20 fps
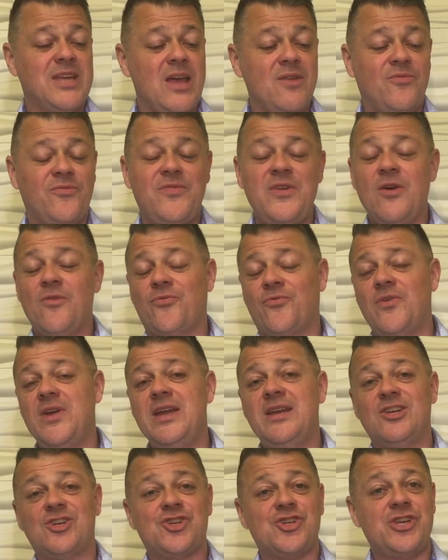And feel
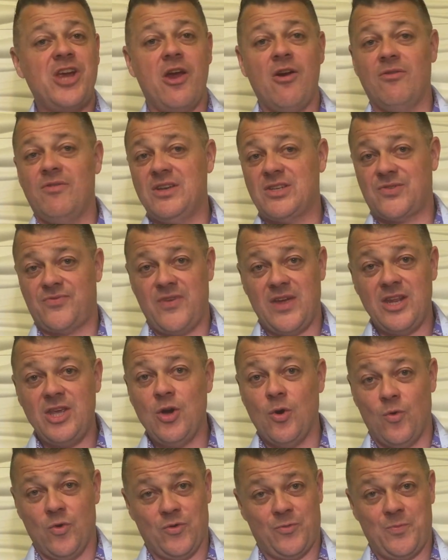free to share this
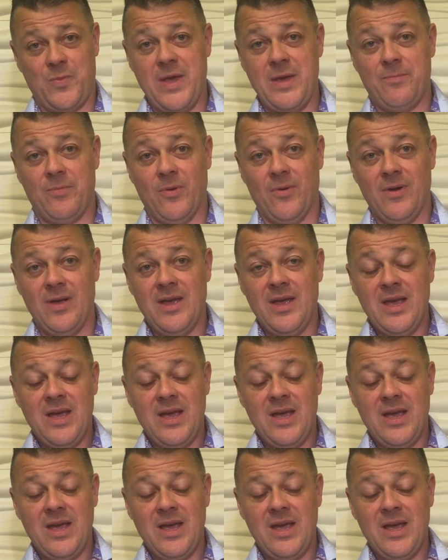video with people.